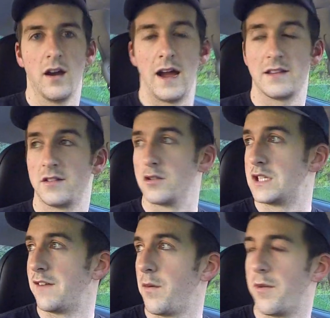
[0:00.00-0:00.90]
Alright, so
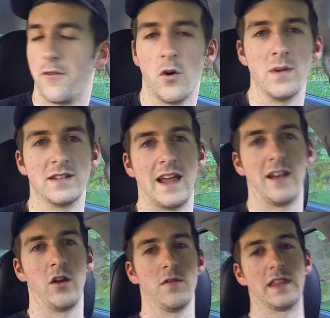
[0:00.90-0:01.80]
Chevy Performance
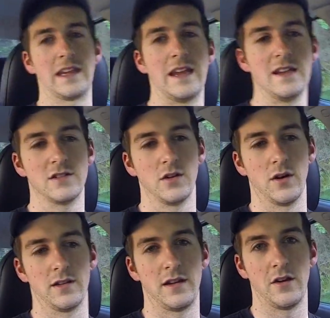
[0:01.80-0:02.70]
handed over the keys
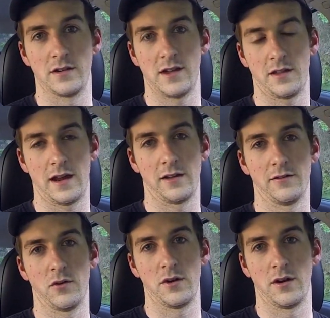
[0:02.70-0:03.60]
to us here in Southern
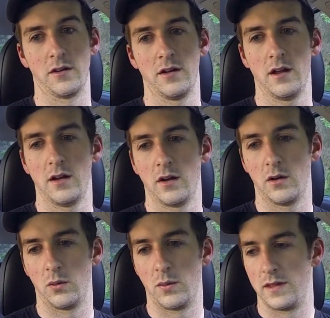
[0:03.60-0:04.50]
California
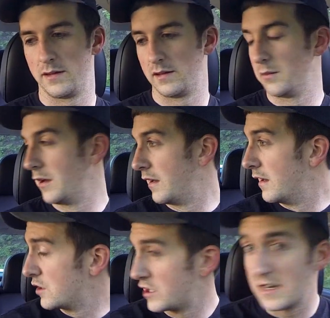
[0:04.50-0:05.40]
with this limited
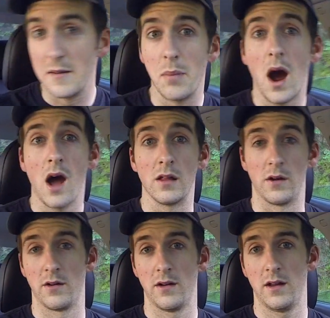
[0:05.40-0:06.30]
edition
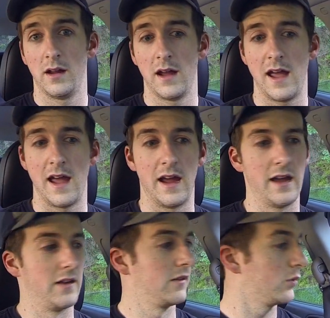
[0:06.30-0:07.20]
Impala.
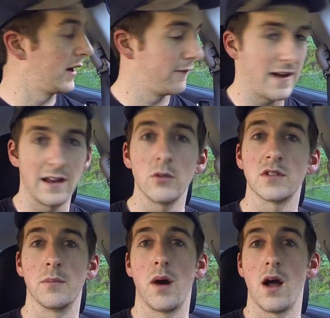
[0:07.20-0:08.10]
And when I found out it
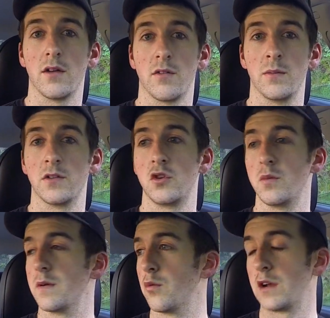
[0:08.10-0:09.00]
was an Impala from the
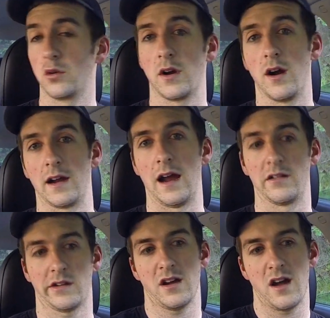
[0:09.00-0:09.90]
stupid rental car guy, I
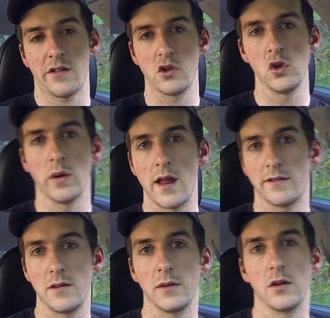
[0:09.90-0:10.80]
was like, the new one I've
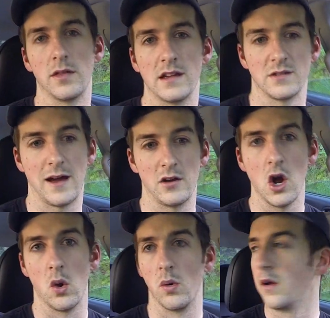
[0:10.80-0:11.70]
seen good things about.
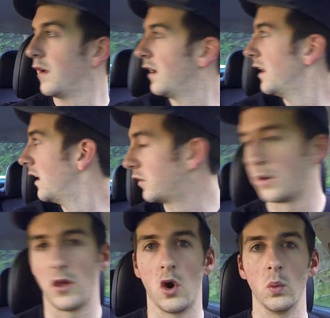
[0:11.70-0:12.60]
No, it's
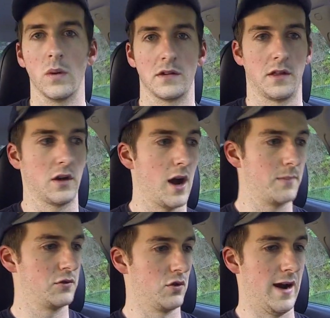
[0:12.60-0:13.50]
one of the old ones that the
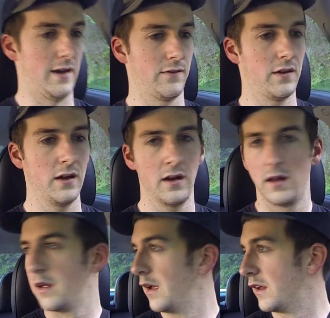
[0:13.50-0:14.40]
cops drive.
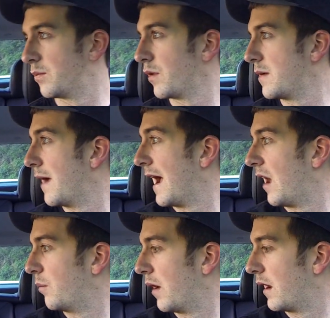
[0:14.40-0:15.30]
It's pretty
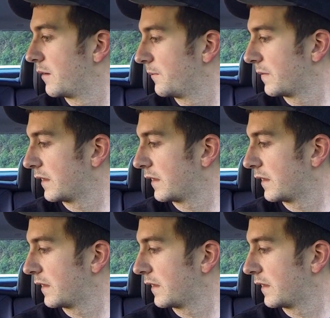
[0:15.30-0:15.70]
bad, but I